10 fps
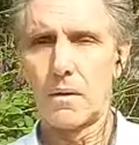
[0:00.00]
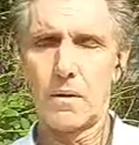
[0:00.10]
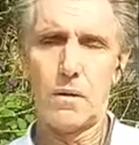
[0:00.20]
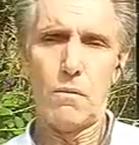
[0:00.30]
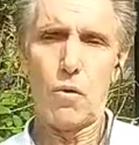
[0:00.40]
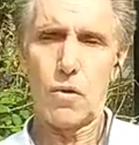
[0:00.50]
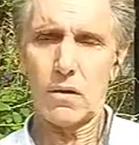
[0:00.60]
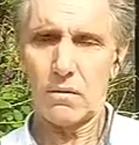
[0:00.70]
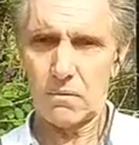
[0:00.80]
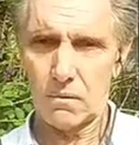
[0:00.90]
the
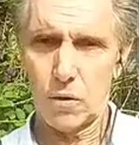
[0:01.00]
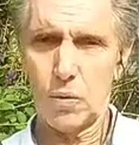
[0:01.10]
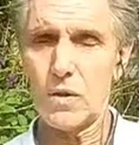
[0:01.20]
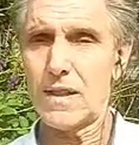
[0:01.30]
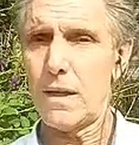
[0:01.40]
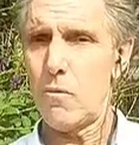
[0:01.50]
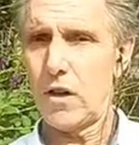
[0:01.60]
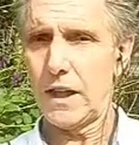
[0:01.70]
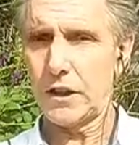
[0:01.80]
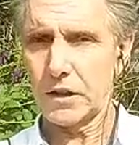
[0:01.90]
more GLUT
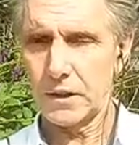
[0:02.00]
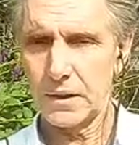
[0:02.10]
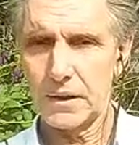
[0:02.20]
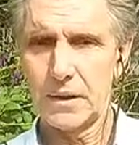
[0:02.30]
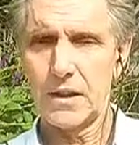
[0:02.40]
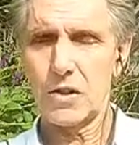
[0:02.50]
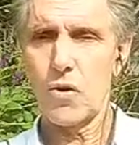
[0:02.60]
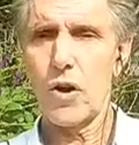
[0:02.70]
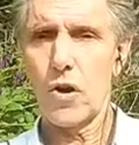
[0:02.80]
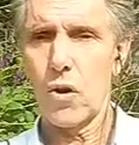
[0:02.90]
stimulation is
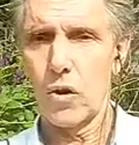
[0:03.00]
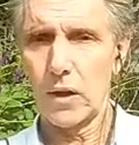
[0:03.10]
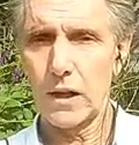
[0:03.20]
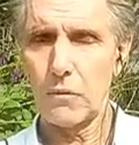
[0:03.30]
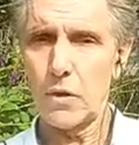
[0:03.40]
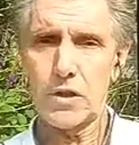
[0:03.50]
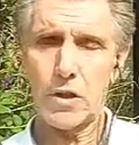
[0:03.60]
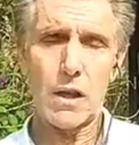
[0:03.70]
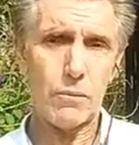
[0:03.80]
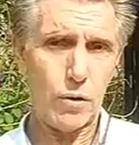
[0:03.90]
going on, and we
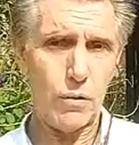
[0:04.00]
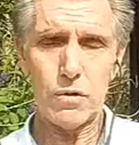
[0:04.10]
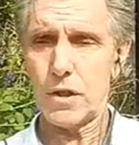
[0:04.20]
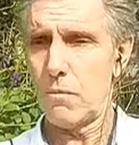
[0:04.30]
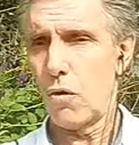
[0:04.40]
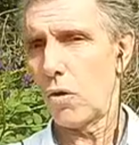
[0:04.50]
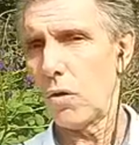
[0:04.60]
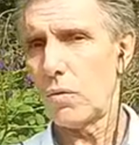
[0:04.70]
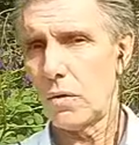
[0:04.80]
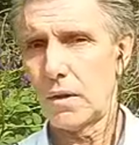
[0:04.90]
start producing more
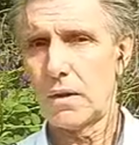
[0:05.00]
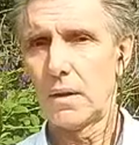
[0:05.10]
GLUT.